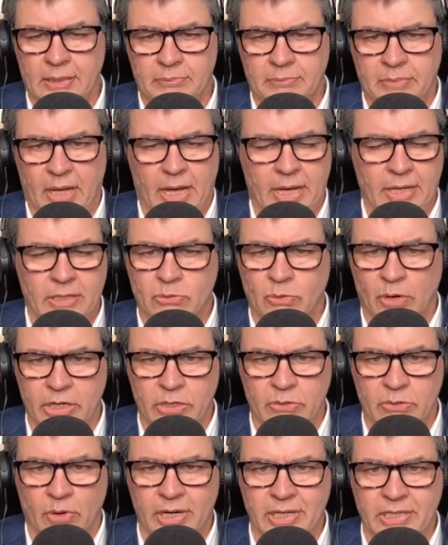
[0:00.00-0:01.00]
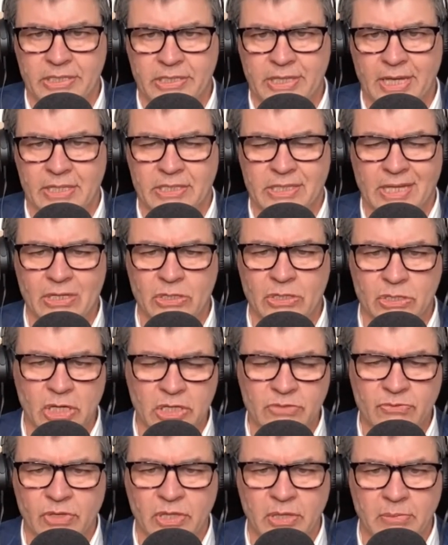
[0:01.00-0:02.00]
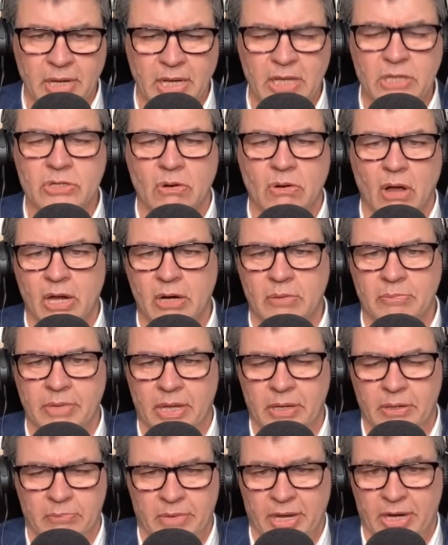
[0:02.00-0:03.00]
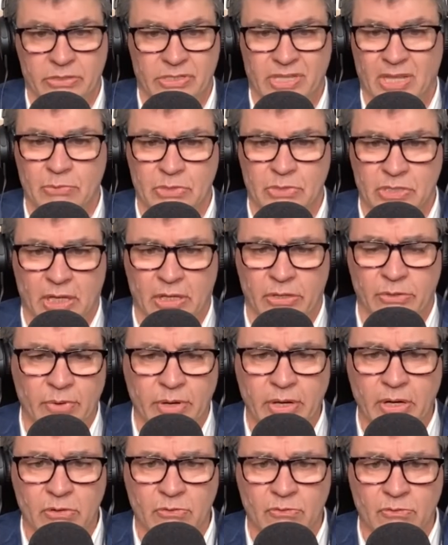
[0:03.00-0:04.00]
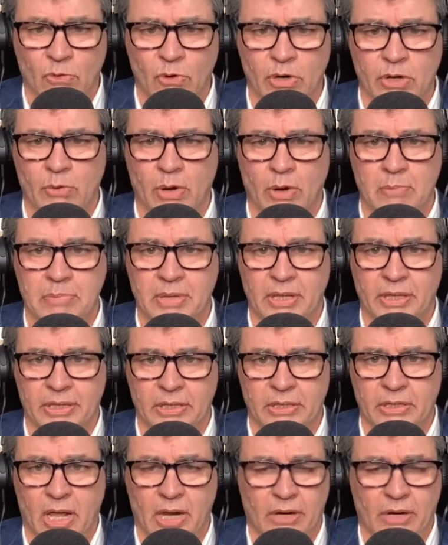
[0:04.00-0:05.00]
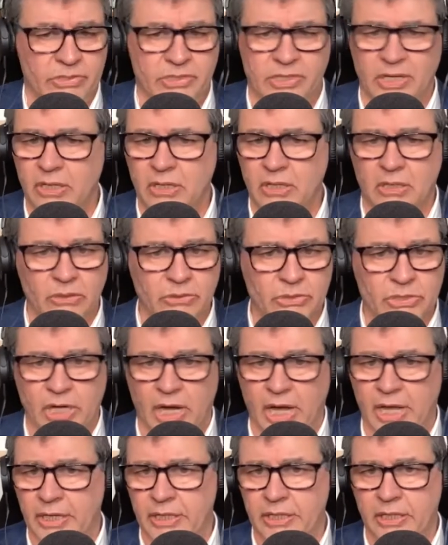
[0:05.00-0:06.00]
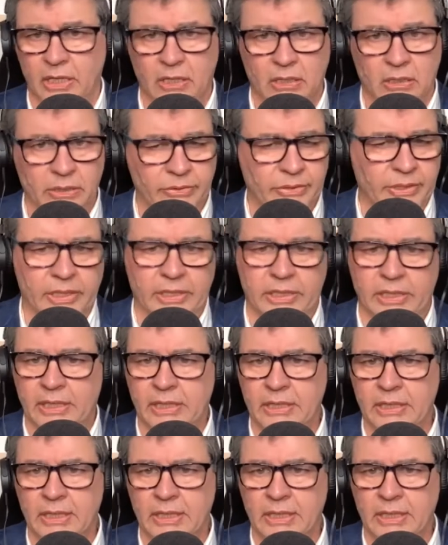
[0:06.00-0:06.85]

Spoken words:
by 2026. And just for the major automakers, I think it was like $341 billion. Didn't include China, didn't include India,